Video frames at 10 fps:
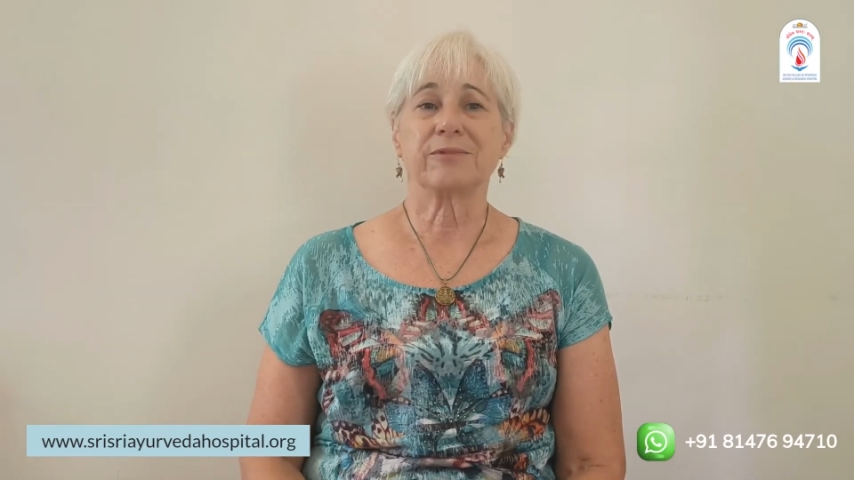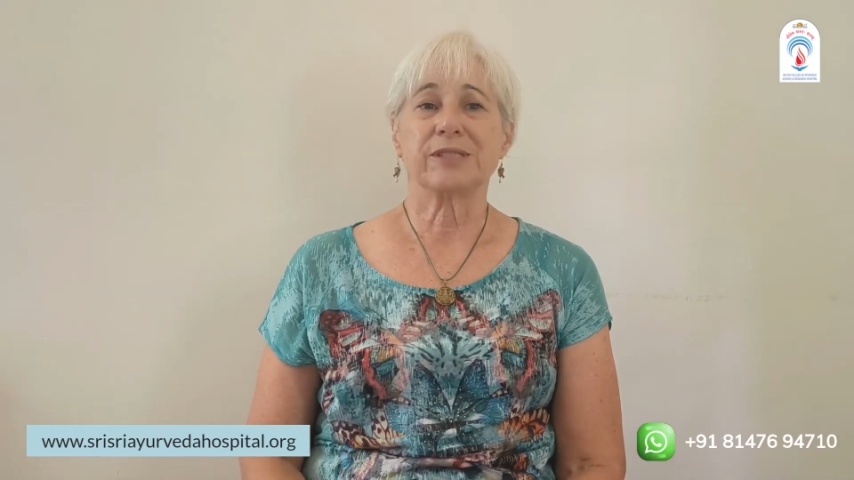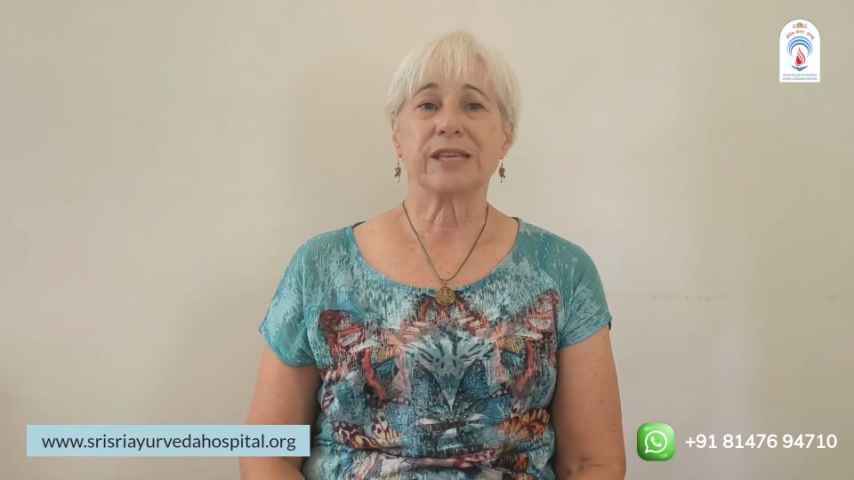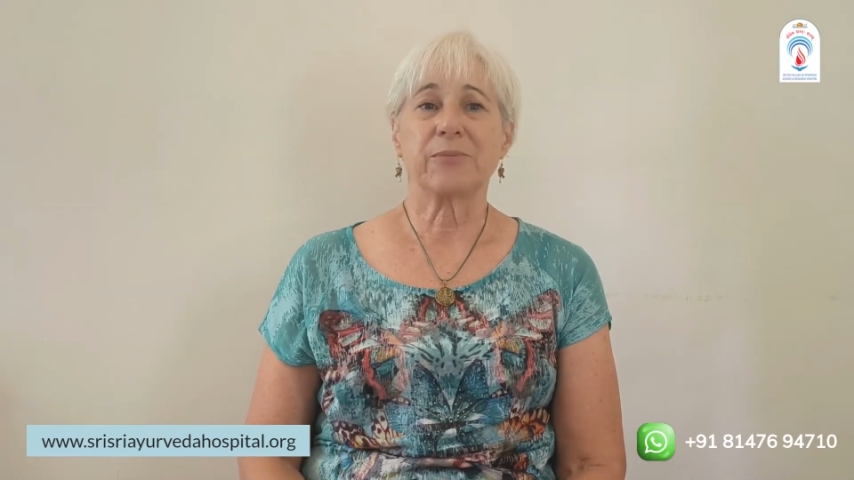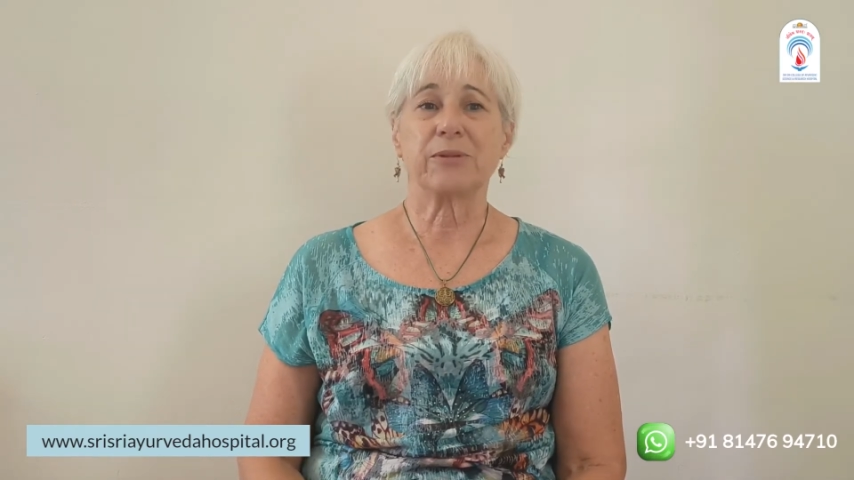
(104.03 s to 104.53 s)

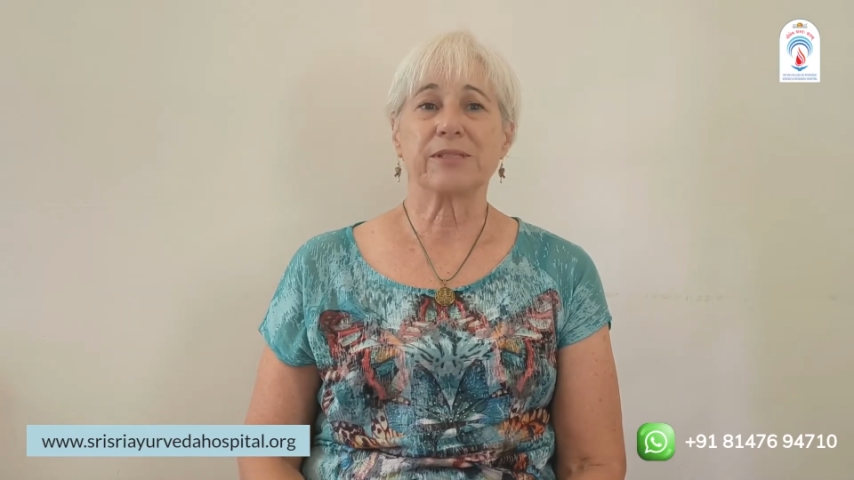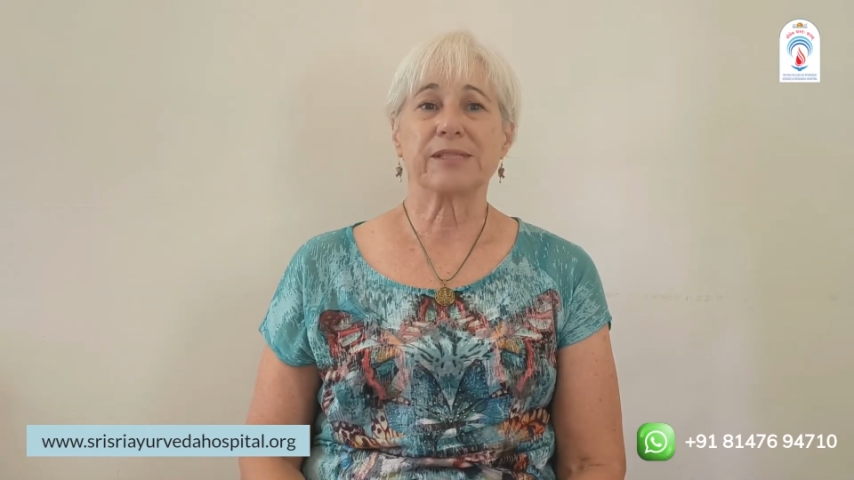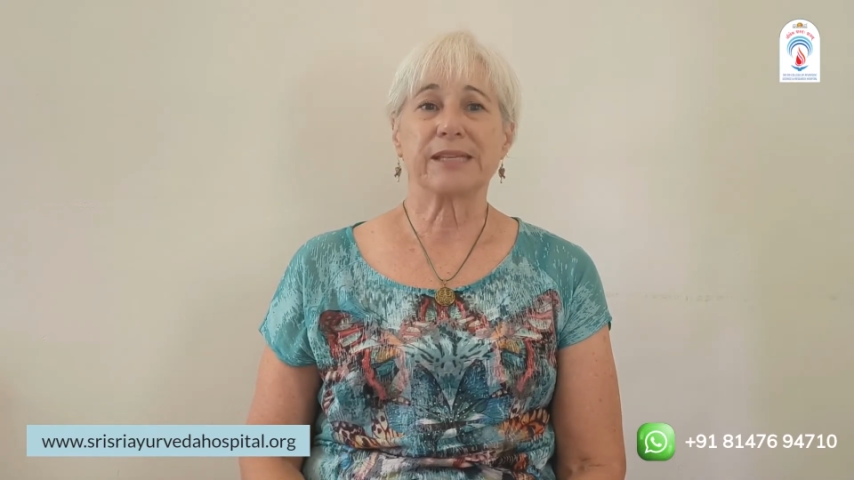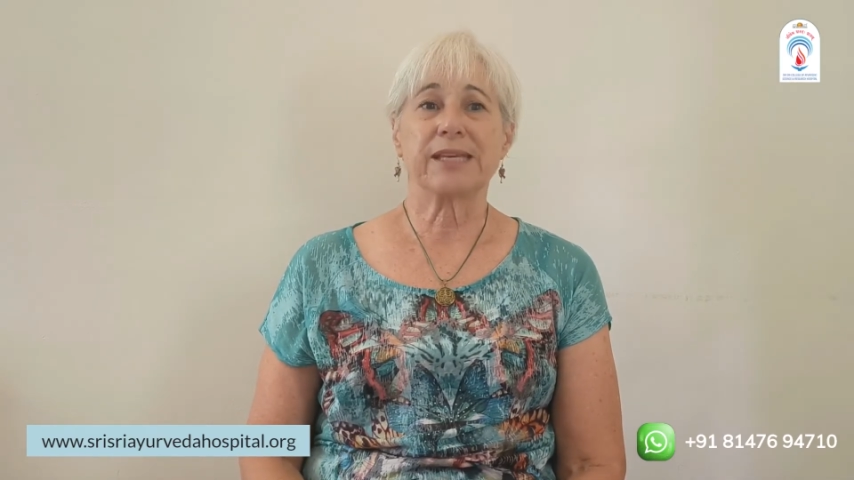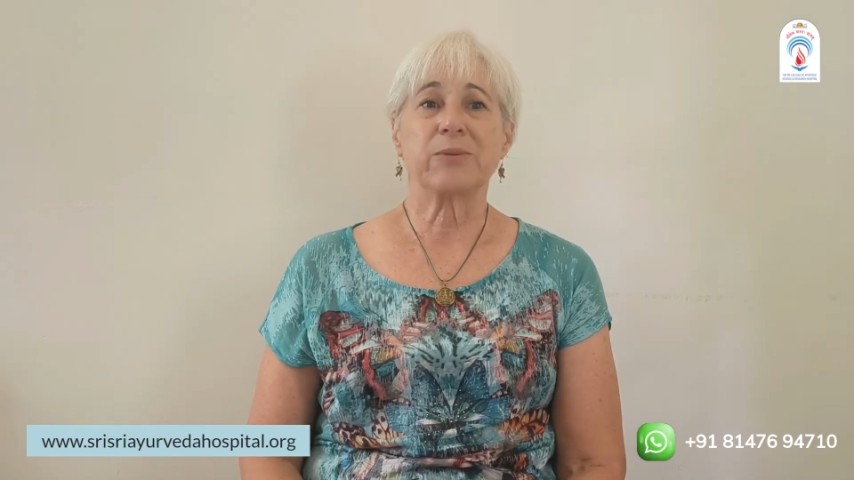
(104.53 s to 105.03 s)
was able to
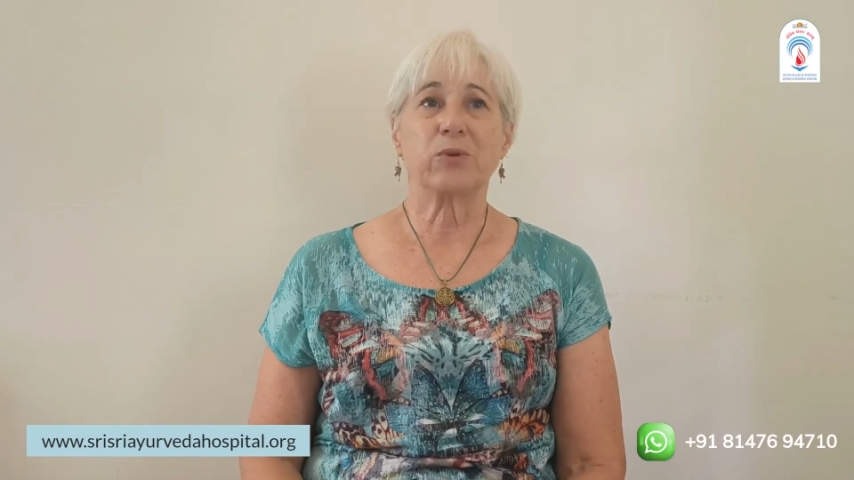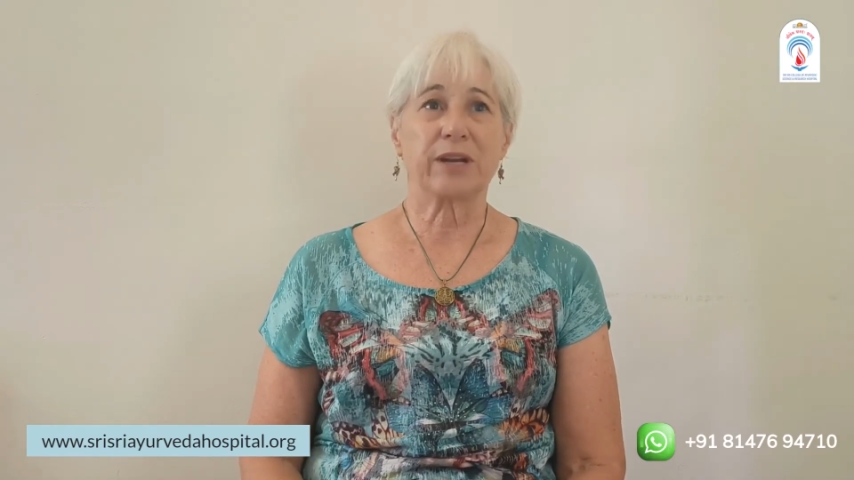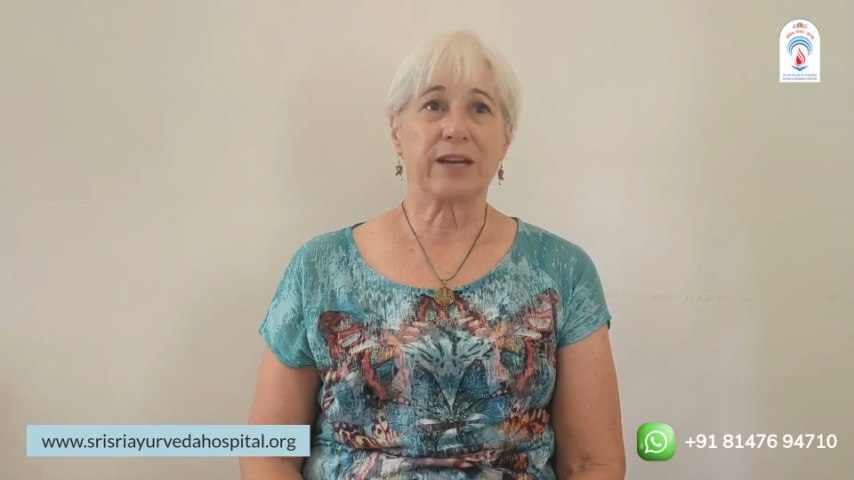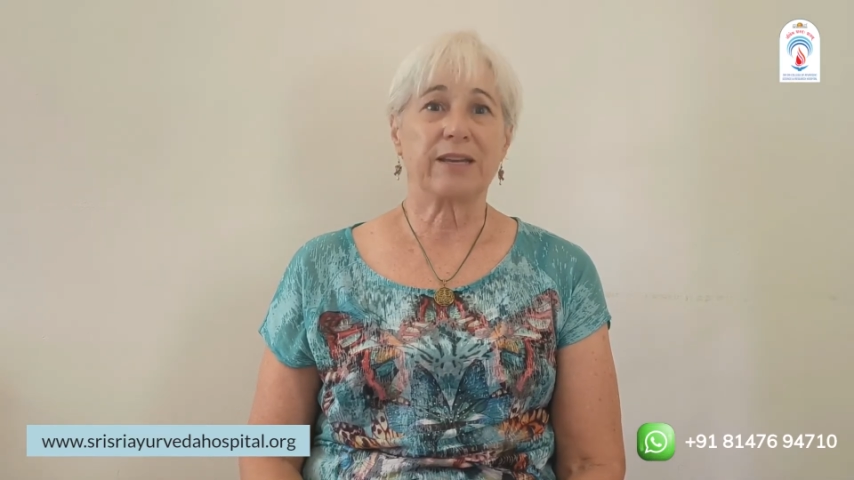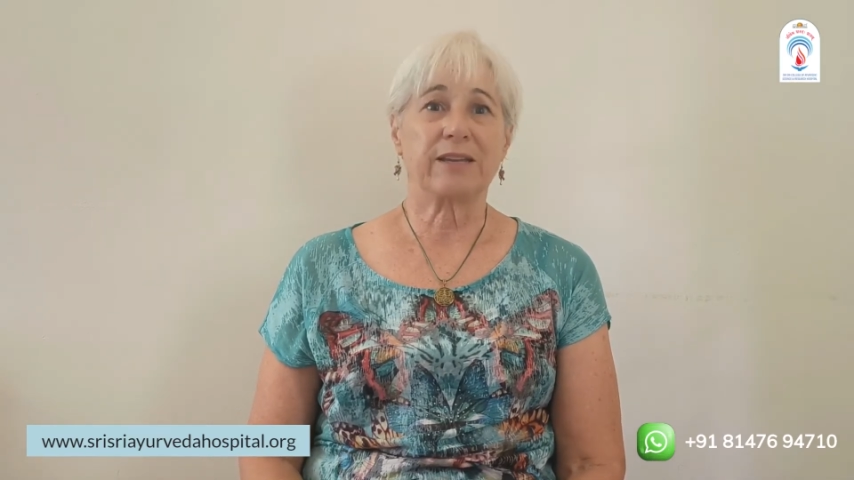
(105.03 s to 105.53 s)
see him
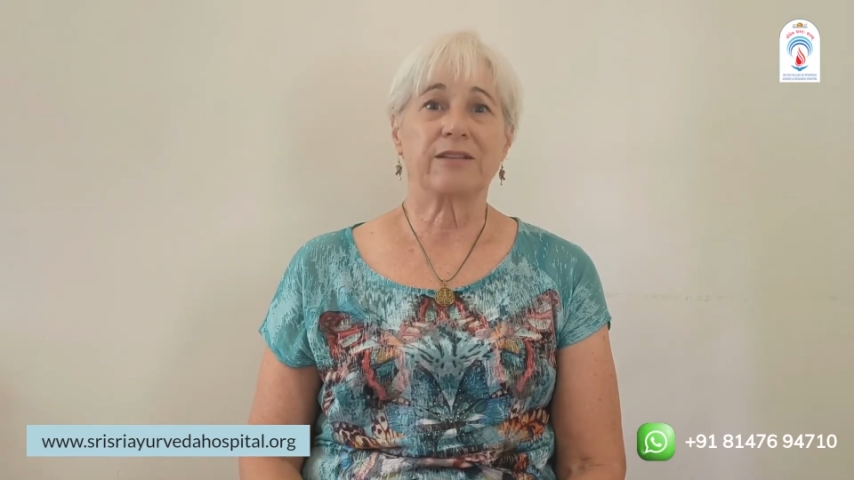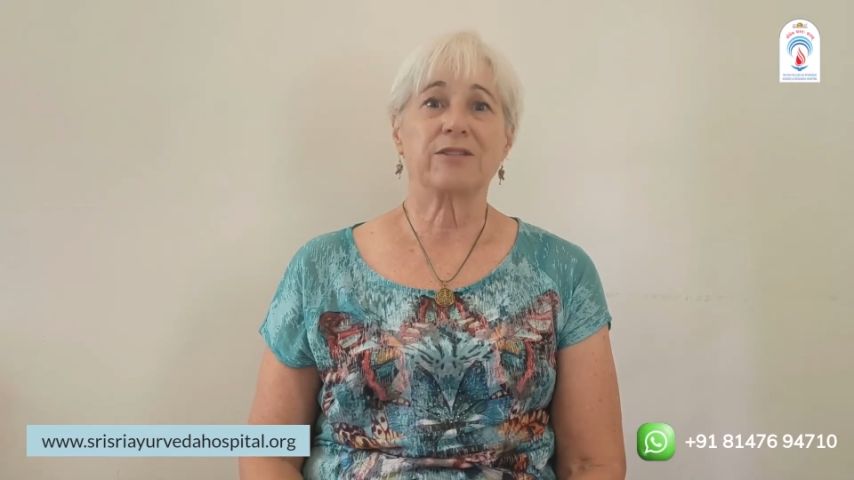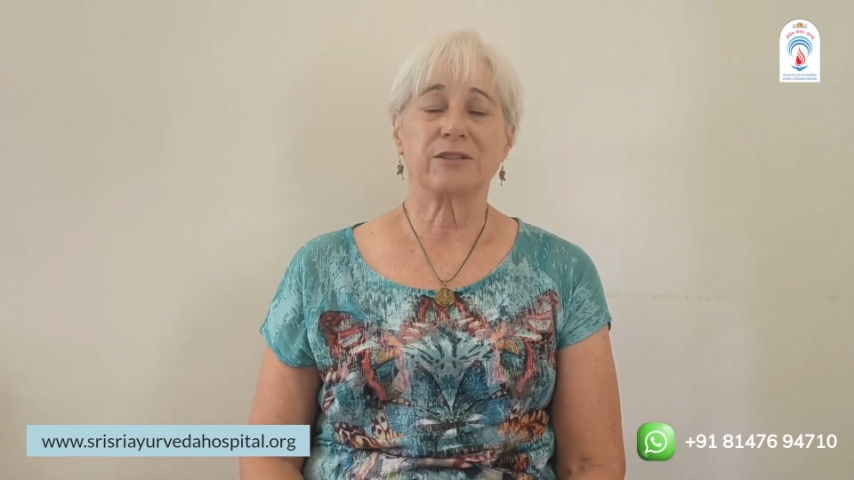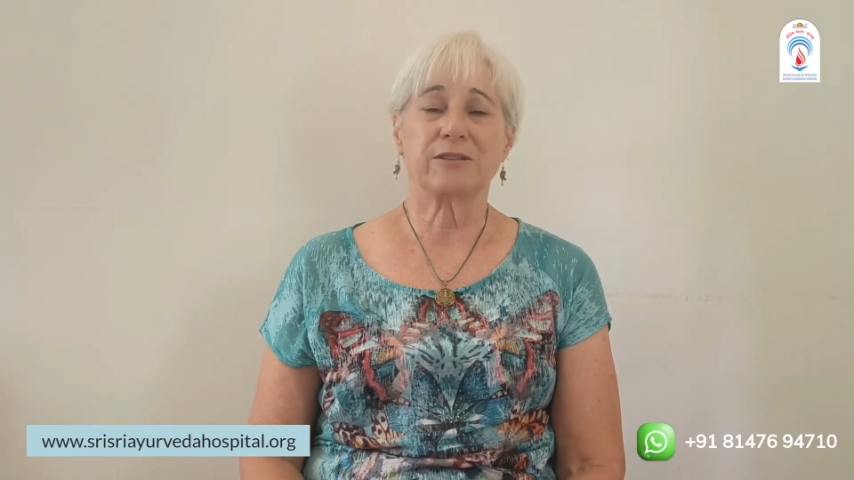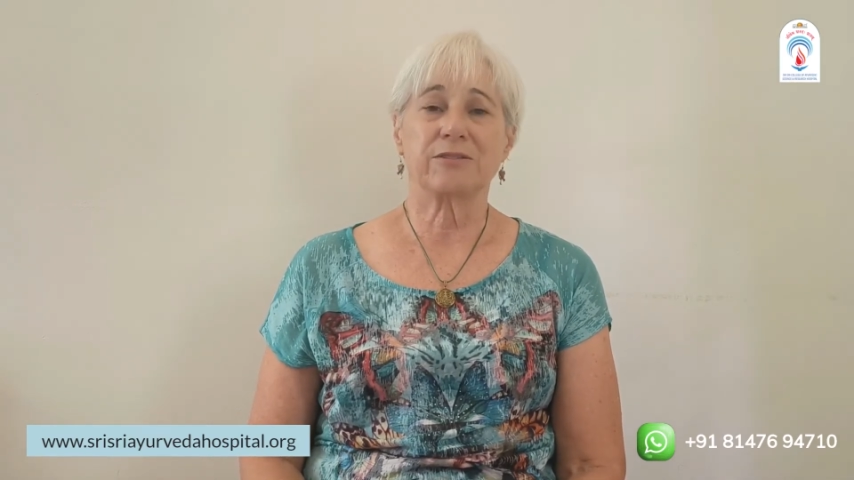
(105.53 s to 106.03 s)
when I needed
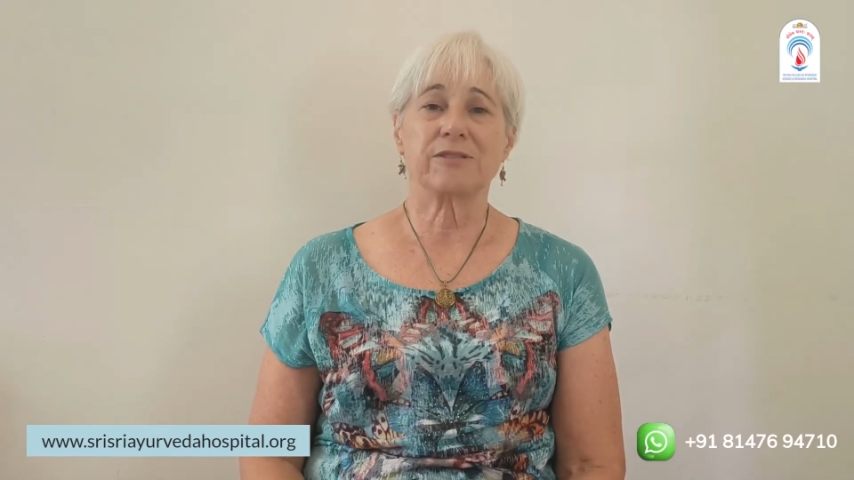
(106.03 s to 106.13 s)
to,